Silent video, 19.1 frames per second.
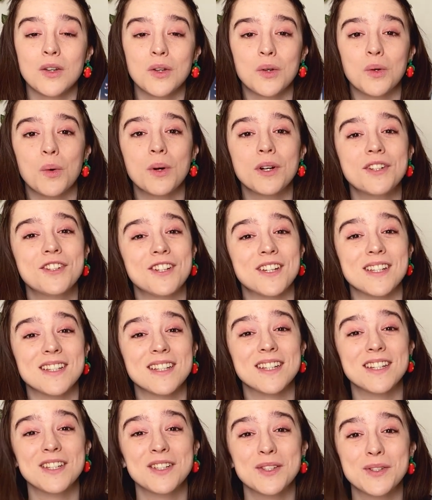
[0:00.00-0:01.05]
gorgeous.
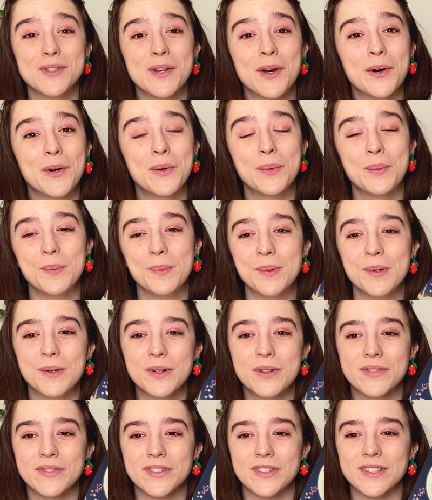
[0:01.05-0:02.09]
It is so
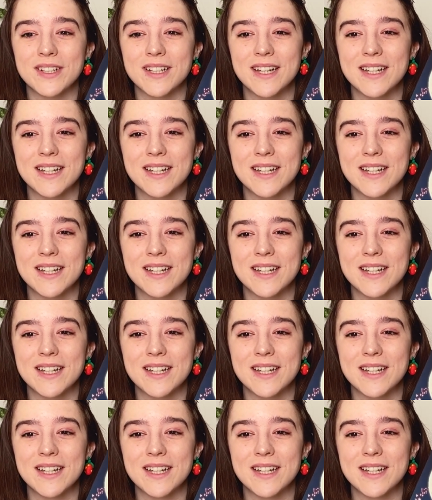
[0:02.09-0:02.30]
beautiful.